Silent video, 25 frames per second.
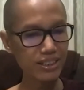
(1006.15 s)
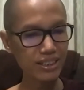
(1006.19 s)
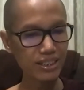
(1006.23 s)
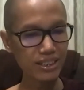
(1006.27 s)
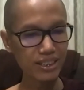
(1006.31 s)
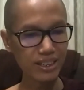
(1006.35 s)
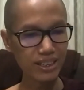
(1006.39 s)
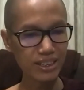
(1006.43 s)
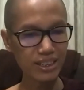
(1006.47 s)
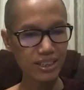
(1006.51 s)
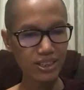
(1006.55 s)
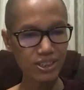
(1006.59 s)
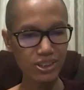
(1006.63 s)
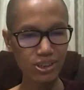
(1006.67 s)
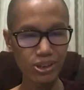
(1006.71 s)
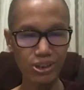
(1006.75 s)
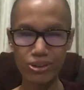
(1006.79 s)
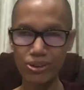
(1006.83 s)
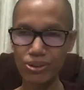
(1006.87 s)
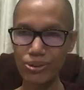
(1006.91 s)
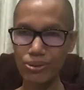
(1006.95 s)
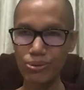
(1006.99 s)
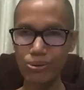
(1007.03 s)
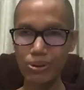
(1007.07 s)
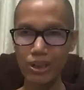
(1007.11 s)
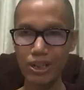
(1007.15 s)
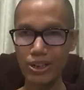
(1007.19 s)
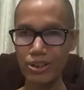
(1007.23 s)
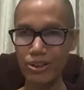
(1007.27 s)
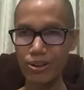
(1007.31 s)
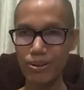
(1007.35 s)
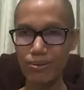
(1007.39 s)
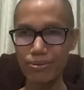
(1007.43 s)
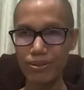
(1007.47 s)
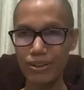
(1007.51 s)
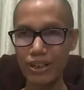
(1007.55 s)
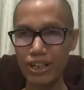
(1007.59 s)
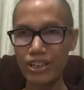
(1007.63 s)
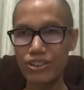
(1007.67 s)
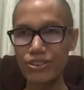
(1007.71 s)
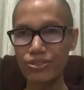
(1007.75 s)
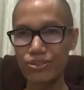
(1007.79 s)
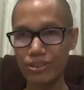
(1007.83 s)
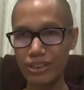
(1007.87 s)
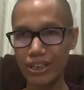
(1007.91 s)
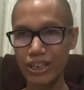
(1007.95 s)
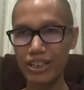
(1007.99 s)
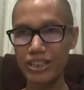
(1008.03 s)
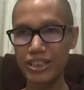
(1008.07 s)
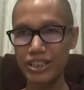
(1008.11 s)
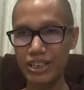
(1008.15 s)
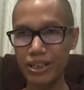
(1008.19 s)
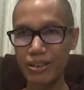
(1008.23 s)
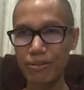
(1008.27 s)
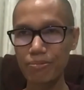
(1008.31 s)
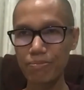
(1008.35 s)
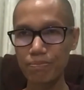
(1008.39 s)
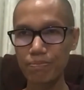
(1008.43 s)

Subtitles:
it is also one of education.